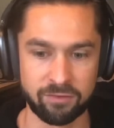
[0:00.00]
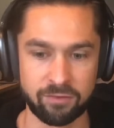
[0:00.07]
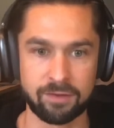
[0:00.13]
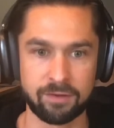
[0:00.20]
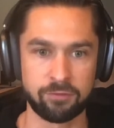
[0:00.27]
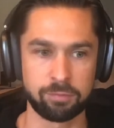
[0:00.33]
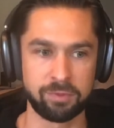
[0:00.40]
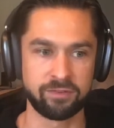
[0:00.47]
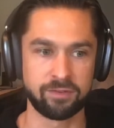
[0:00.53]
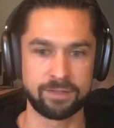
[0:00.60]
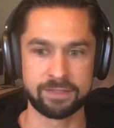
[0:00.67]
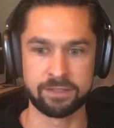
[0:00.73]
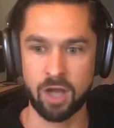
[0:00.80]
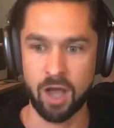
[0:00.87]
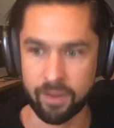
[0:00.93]
is
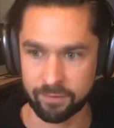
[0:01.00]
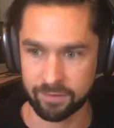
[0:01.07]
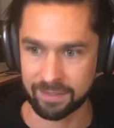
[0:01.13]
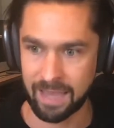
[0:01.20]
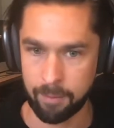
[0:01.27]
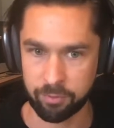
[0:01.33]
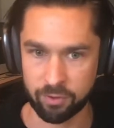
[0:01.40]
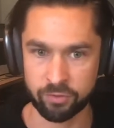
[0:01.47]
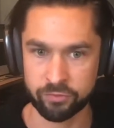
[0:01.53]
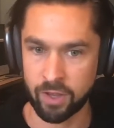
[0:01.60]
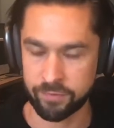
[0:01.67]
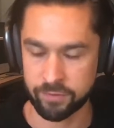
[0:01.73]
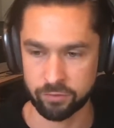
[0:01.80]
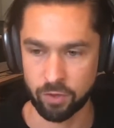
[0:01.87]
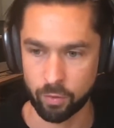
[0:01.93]
explicitly not the capital,
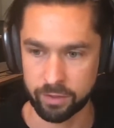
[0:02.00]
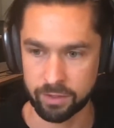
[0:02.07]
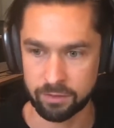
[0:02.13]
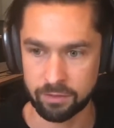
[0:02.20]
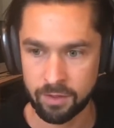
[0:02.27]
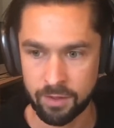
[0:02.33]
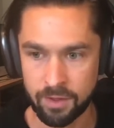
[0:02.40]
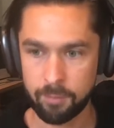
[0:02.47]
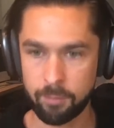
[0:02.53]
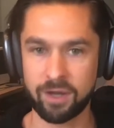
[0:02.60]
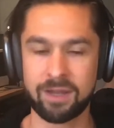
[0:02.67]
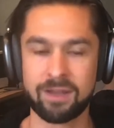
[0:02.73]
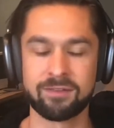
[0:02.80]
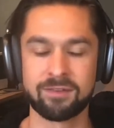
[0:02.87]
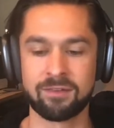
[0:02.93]
not the token,
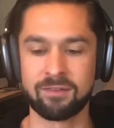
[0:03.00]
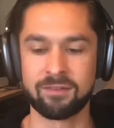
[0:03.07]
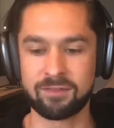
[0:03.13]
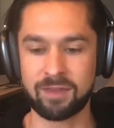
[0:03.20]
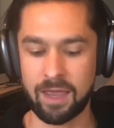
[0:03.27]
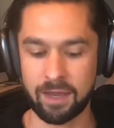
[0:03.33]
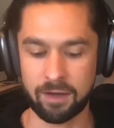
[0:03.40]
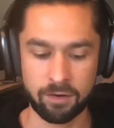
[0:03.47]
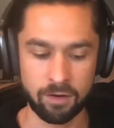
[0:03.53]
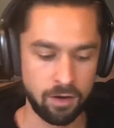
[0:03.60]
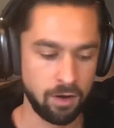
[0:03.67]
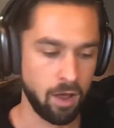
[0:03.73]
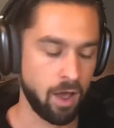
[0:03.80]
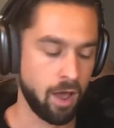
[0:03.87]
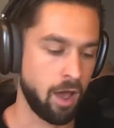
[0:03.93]
but is instead
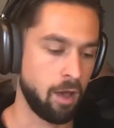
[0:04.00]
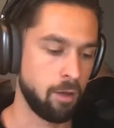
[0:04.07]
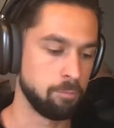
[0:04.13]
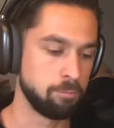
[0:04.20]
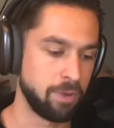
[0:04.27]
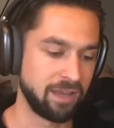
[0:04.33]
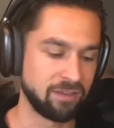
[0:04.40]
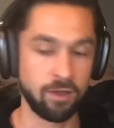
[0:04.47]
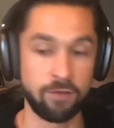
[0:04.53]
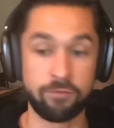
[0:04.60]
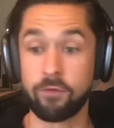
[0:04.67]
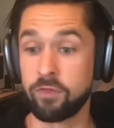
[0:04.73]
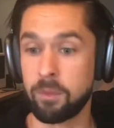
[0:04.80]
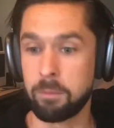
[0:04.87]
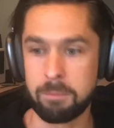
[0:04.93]
based off
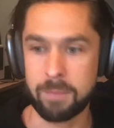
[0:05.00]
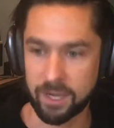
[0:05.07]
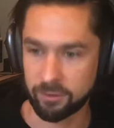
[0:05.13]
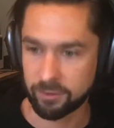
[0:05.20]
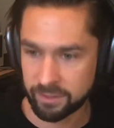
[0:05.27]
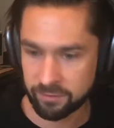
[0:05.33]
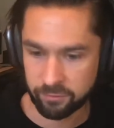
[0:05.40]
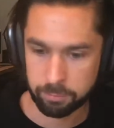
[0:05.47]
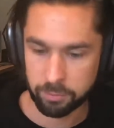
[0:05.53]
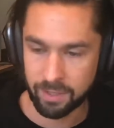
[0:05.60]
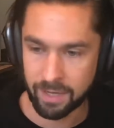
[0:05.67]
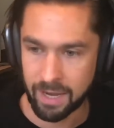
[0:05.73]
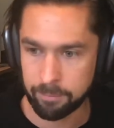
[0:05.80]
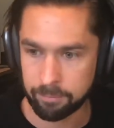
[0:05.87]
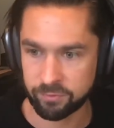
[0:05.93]
of the merits,
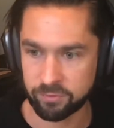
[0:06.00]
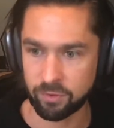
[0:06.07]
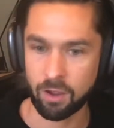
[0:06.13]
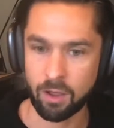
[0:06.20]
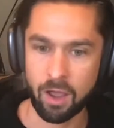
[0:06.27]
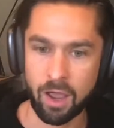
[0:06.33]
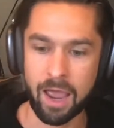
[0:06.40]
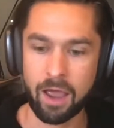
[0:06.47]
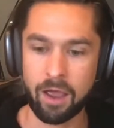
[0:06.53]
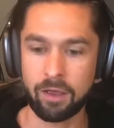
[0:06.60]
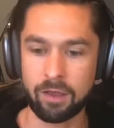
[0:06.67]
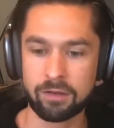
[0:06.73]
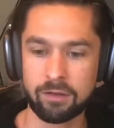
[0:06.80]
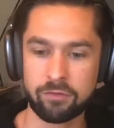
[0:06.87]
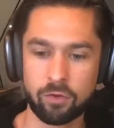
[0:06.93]
perhaps.
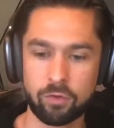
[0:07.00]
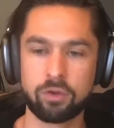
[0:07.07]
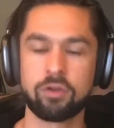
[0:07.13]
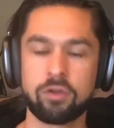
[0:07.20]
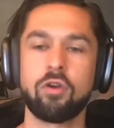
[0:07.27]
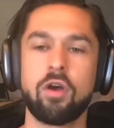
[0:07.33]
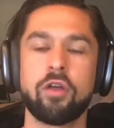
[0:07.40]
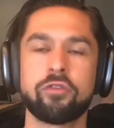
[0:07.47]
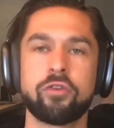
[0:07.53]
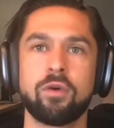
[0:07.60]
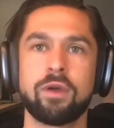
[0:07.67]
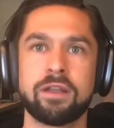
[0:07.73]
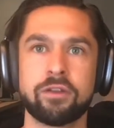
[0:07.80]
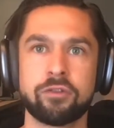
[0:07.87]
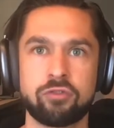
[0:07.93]
And so could you
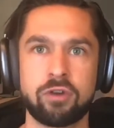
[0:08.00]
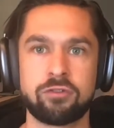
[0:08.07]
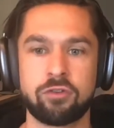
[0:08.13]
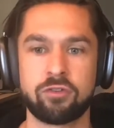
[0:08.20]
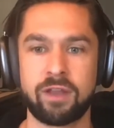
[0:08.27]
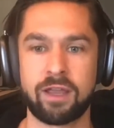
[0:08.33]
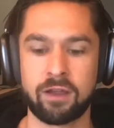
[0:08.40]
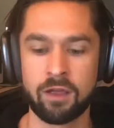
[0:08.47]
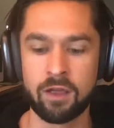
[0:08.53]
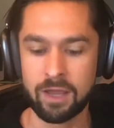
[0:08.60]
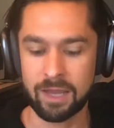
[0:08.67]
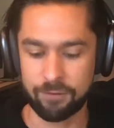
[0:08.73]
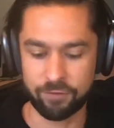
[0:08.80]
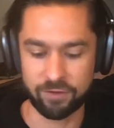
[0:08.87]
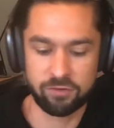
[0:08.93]
also illustrate just like,
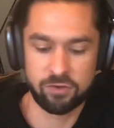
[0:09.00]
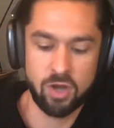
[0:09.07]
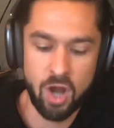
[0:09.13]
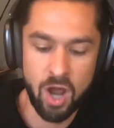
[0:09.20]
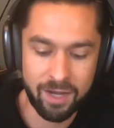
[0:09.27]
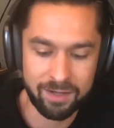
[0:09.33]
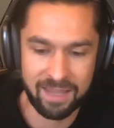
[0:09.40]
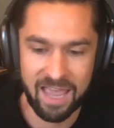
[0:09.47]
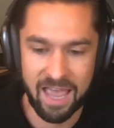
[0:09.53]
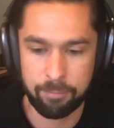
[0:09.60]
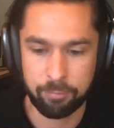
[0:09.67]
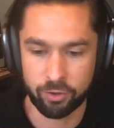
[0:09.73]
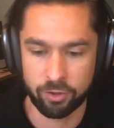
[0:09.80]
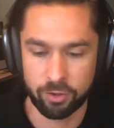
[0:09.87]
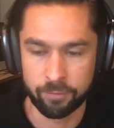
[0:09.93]
if it's not
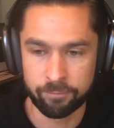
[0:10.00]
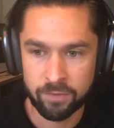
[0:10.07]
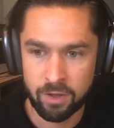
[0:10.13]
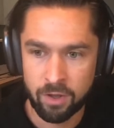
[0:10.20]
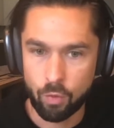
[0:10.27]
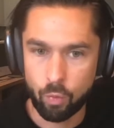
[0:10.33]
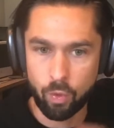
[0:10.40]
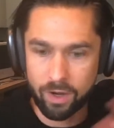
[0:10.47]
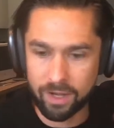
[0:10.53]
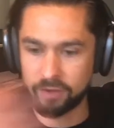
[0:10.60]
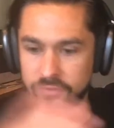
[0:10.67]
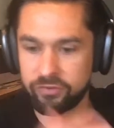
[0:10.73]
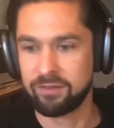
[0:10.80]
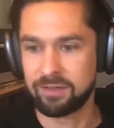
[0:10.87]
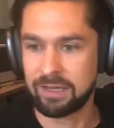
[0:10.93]
capital, what
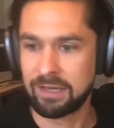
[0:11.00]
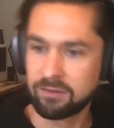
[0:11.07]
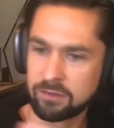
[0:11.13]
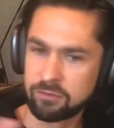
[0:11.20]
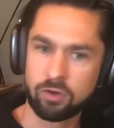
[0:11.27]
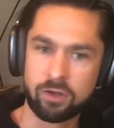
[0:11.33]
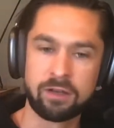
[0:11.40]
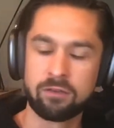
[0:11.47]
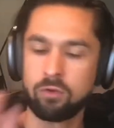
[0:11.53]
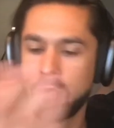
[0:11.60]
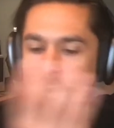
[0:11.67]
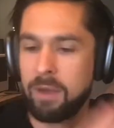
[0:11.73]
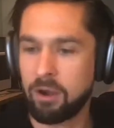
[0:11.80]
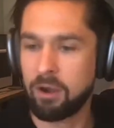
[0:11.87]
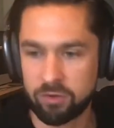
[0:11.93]
else is it? Is it turn it into
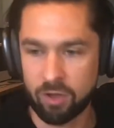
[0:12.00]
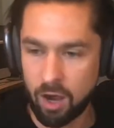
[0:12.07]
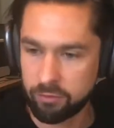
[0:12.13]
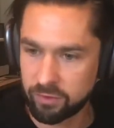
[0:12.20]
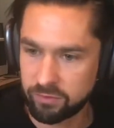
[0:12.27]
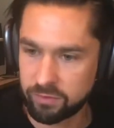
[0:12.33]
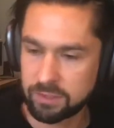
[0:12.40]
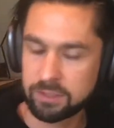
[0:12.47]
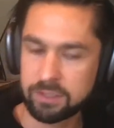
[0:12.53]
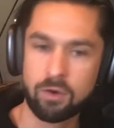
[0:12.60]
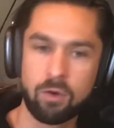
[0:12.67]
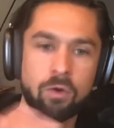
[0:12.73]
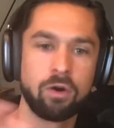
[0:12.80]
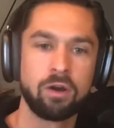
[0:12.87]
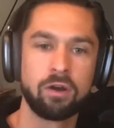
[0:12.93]
a meritocracy,
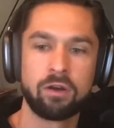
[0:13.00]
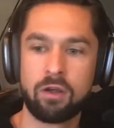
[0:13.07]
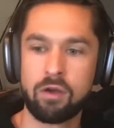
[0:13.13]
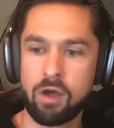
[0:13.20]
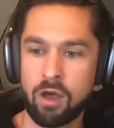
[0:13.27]
or